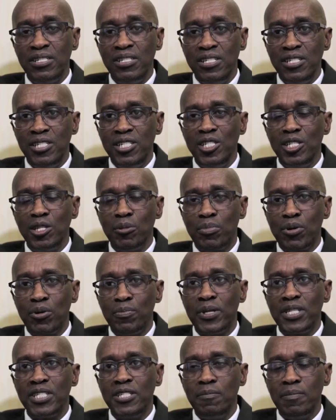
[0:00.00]
need in the
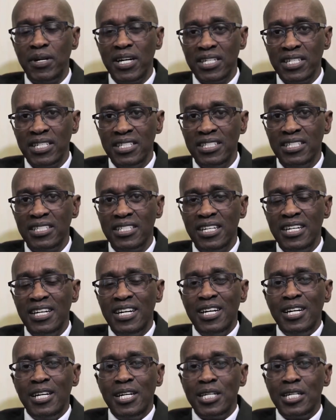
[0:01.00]
property market,
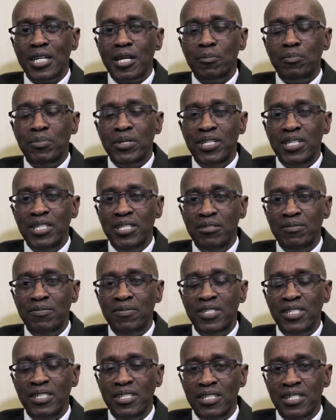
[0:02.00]
and I believe
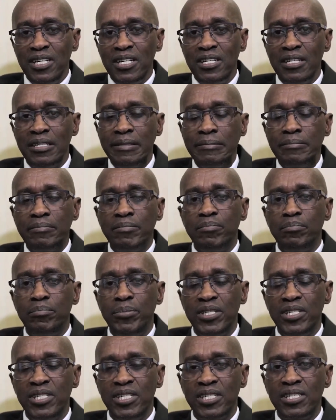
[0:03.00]
the
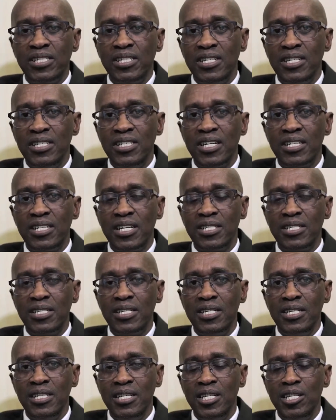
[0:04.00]
business area that
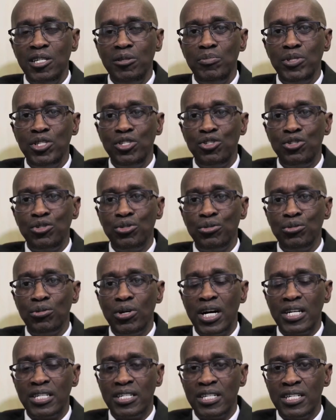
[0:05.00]
they aiming to
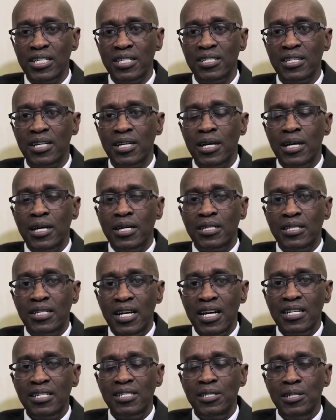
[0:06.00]
address
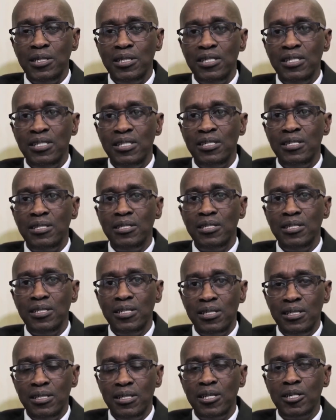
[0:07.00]
does indeed need
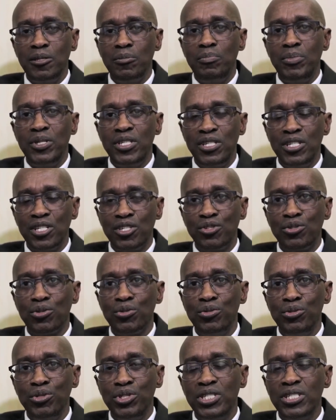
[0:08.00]
a business
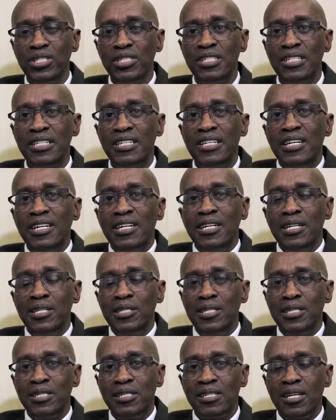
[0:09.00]
solution. And
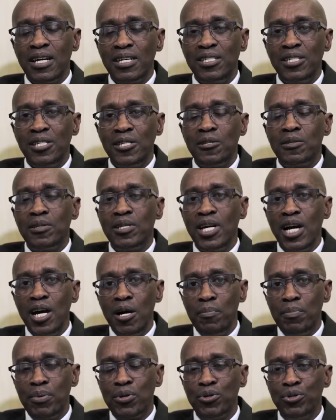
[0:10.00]
as such, their
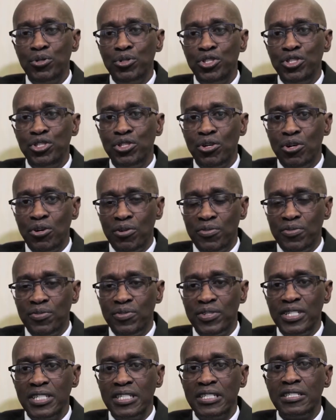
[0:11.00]
approach of
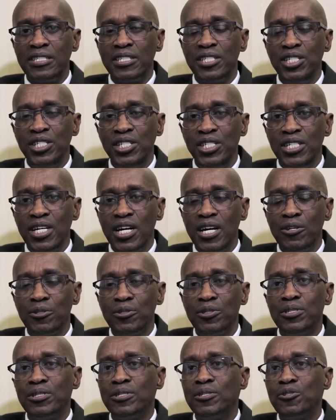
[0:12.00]
reaching
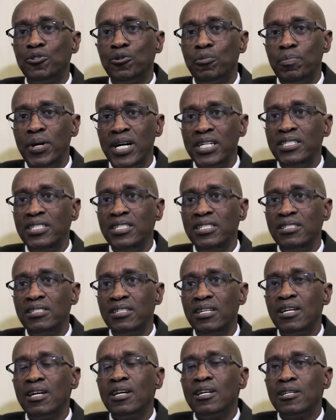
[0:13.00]
out to parties
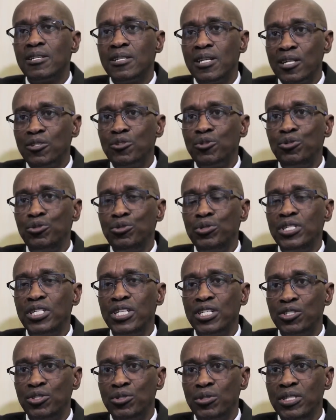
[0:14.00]
that could
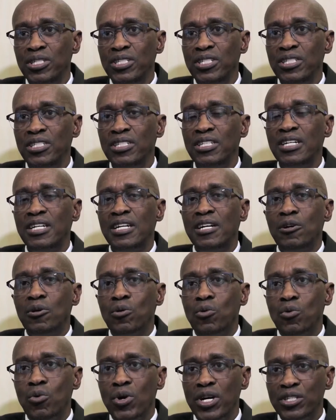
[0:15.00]
actually
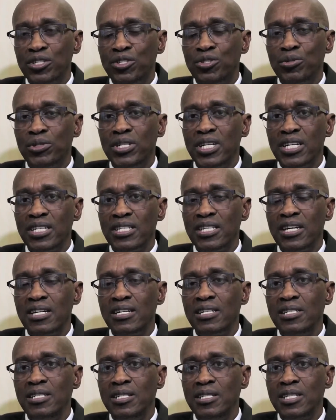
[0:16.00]
work together
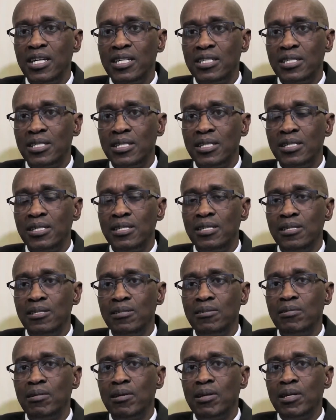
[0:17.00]
in
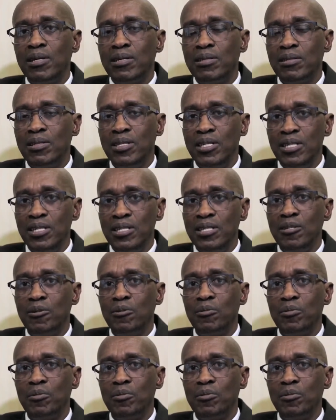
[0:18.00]
addressing the